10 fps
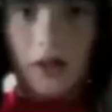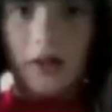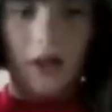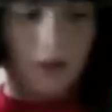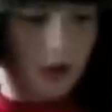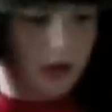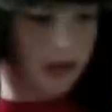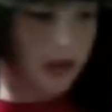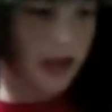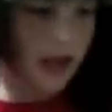Now the
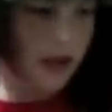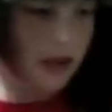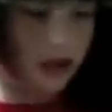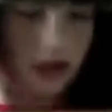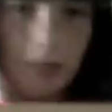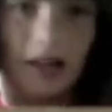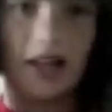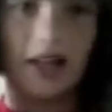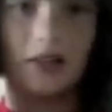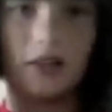box here is just a
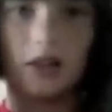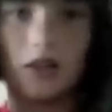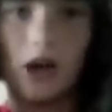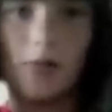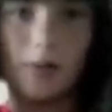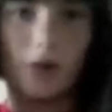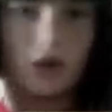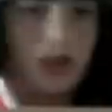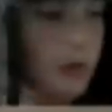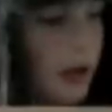plain cardboard
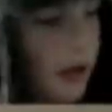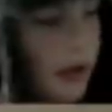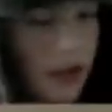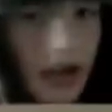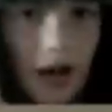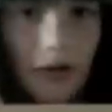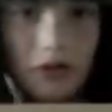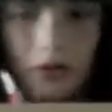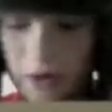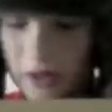box with the ARES
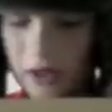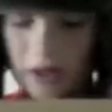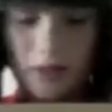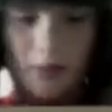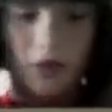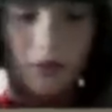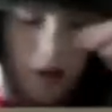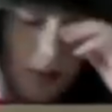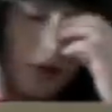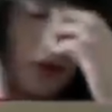logo down there,
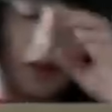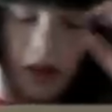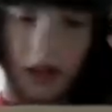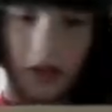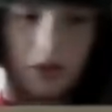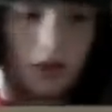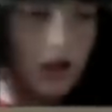like most of their guns.